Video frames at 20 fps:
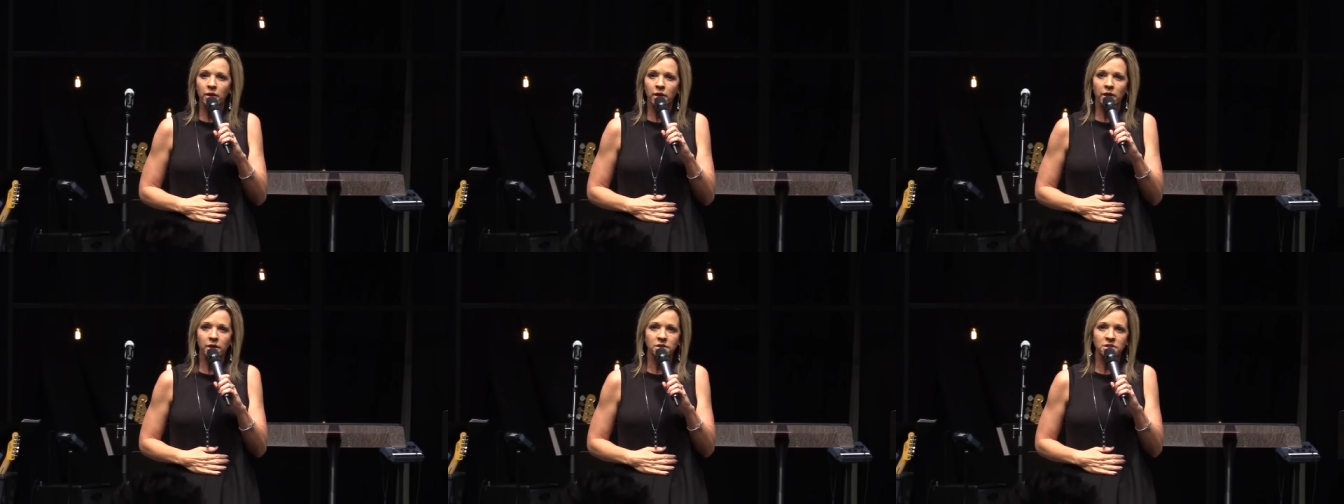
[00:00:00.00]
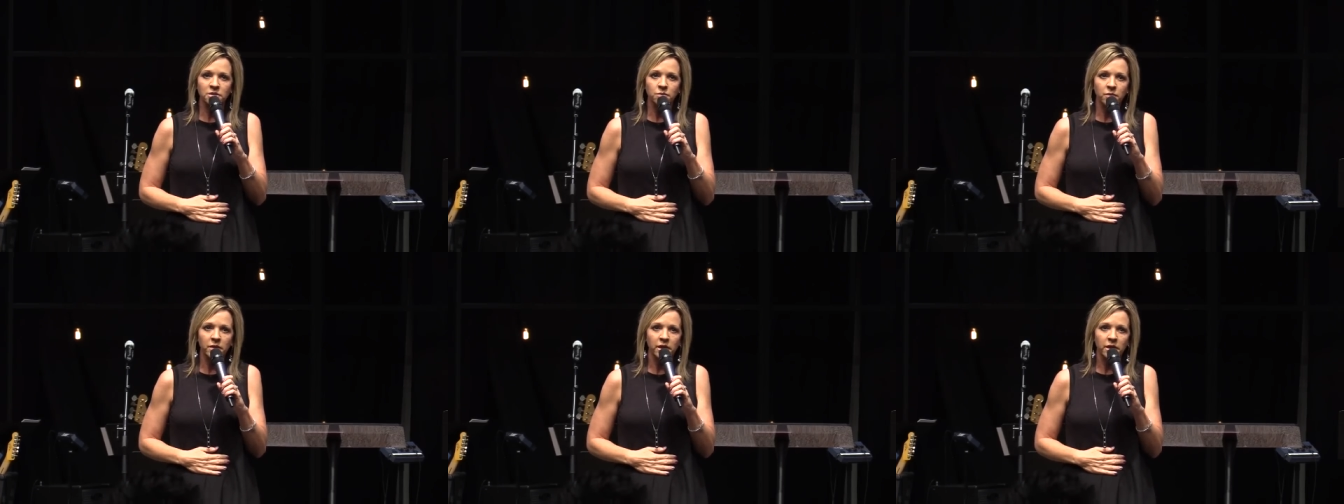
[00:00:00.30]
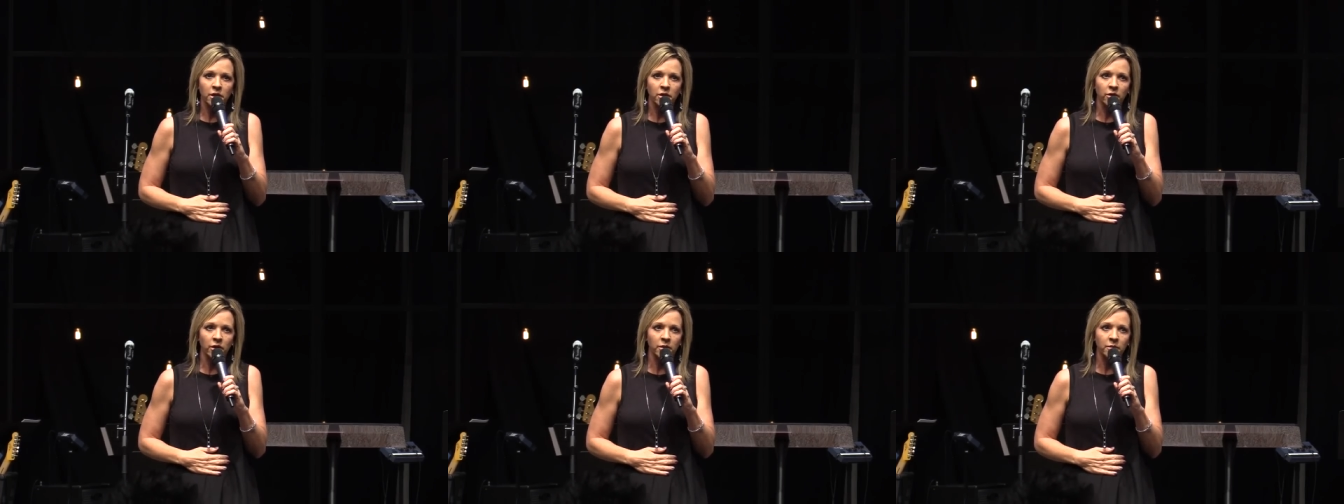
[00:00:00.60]
and just be
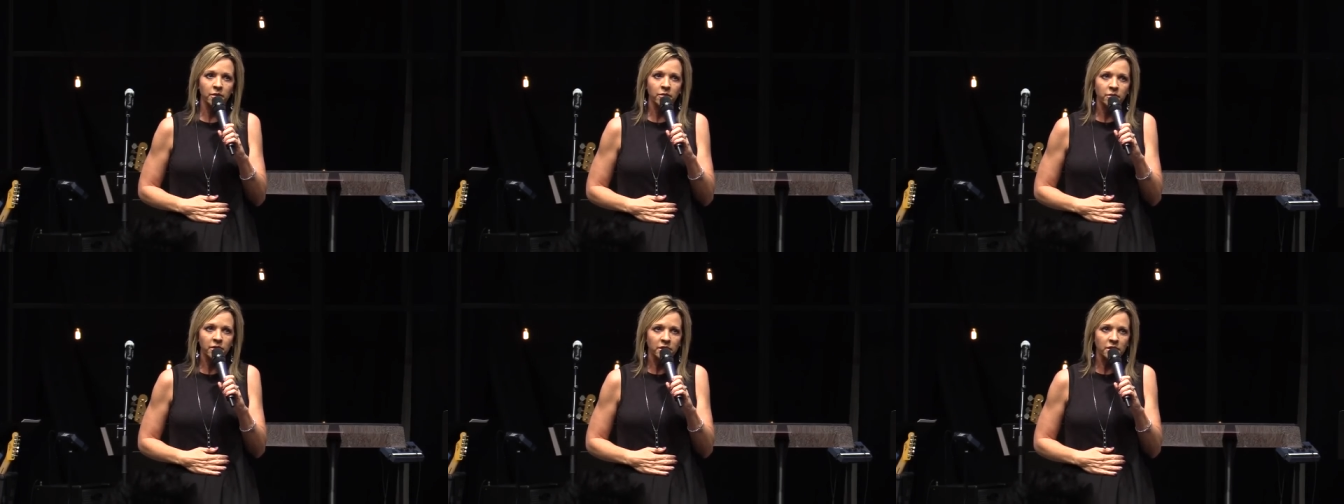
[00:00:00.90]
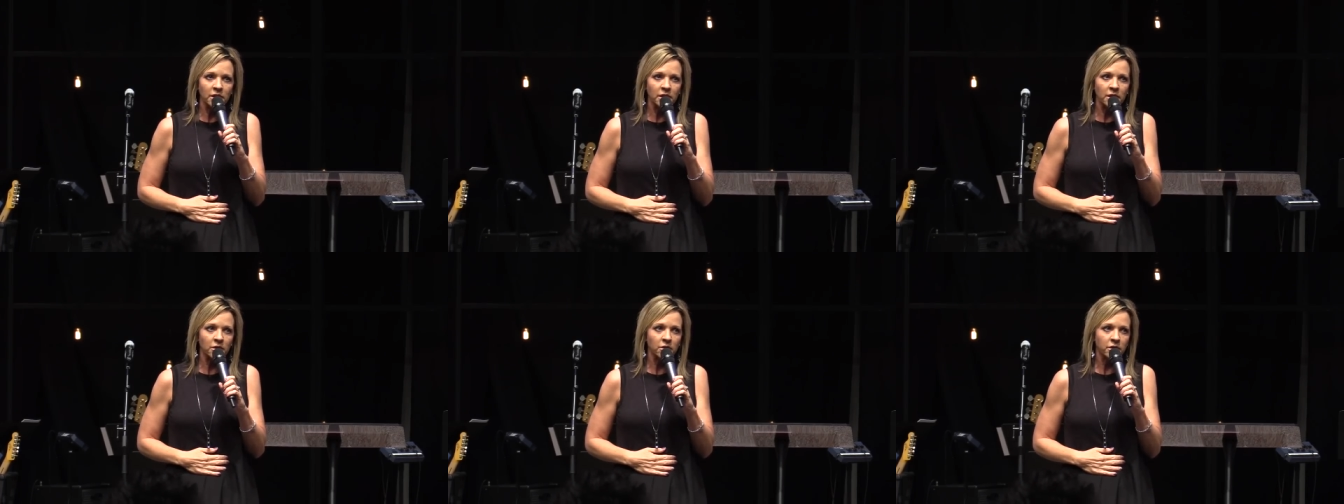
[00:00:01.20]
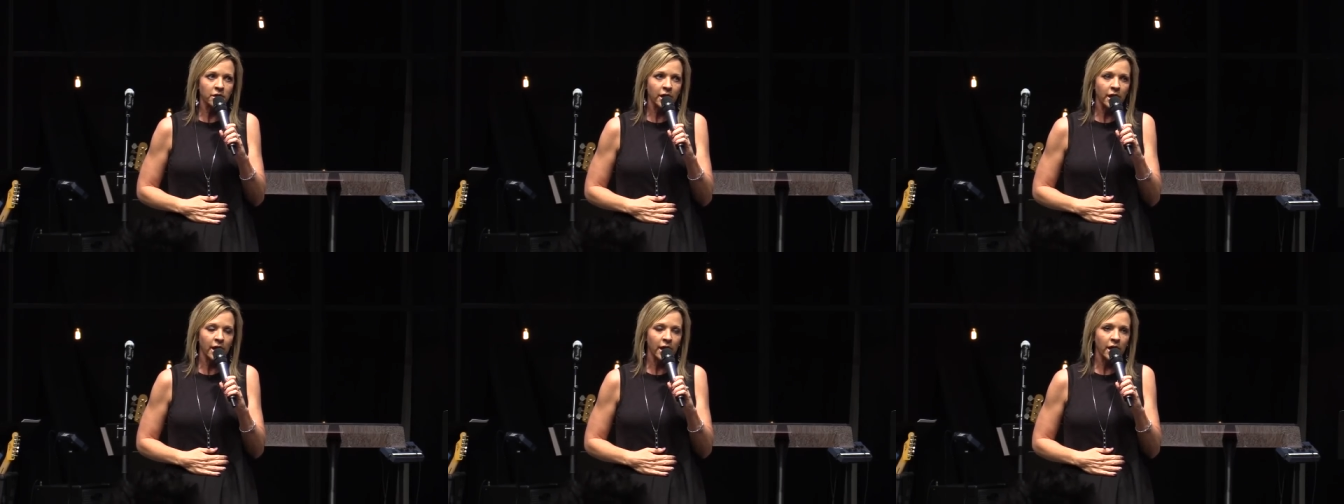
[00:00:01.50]
in agreement with it,
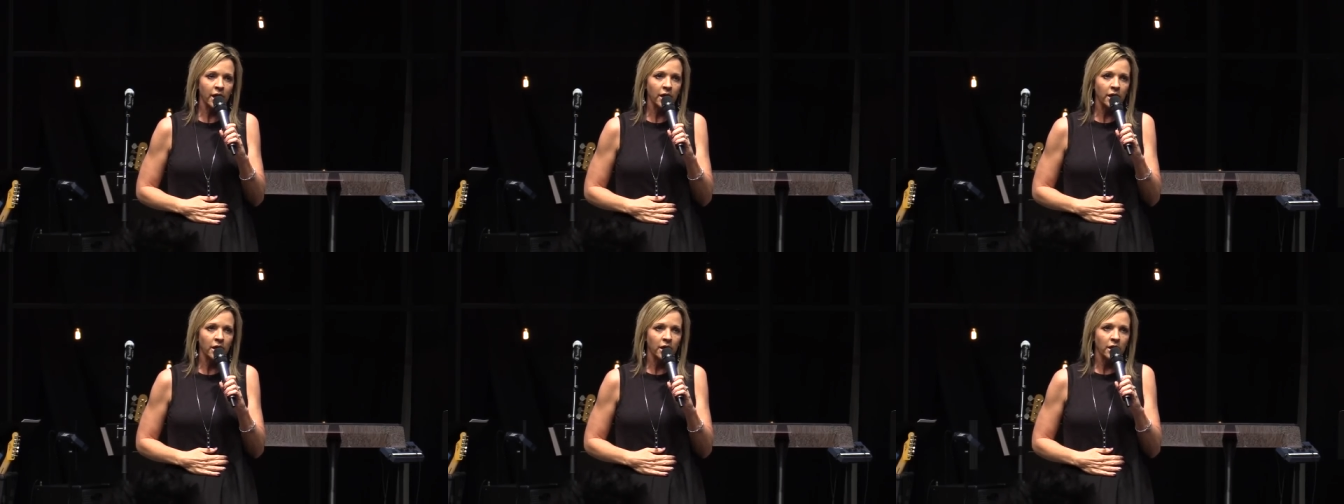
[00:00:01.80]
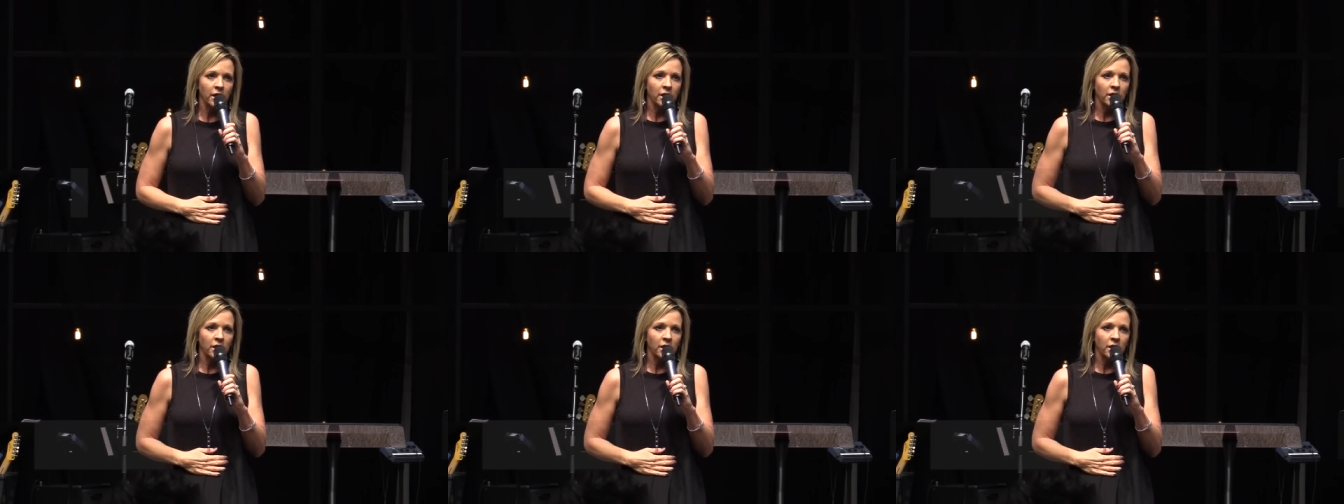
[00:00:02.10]
okay?